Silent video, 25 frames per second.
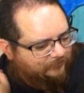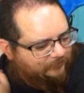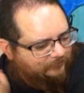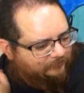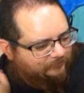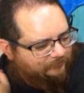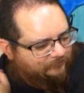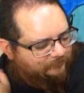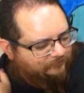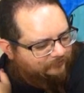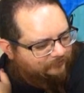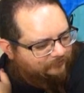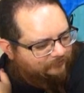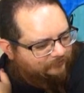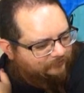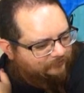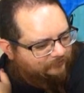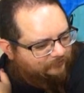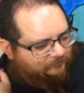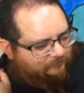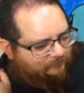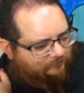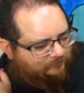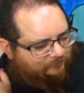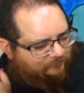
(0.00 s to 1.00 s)

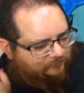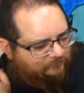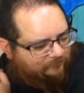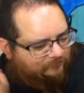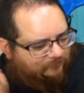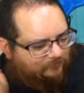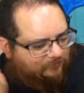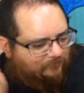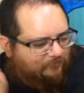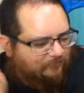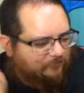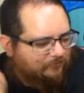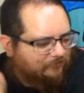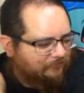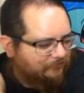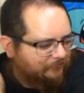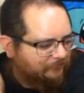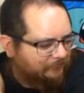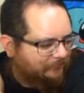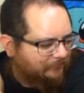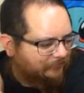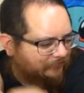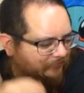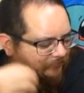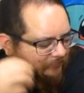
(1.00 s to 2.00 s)

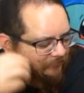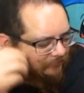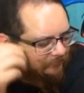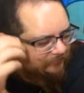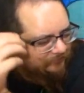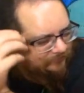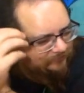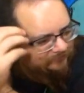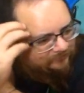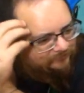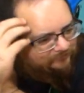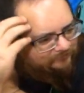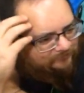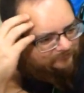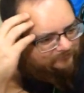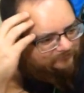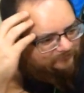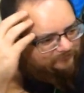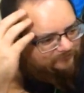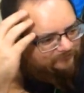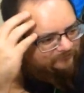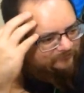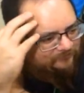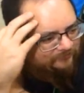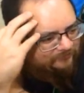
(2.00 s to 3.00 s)

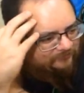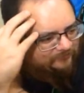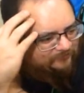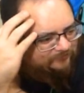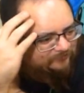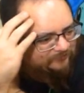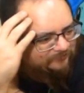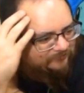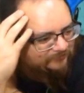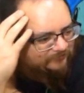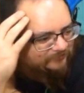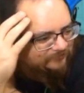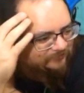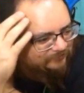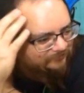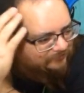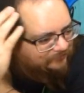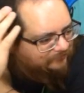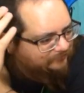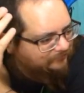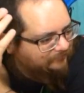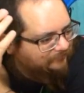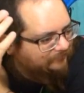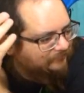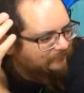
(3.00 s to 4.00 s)

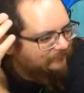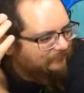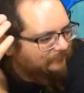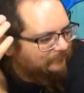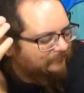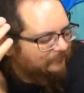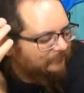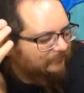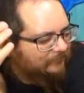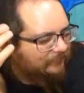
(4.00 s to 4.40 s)
This person isn't speaking.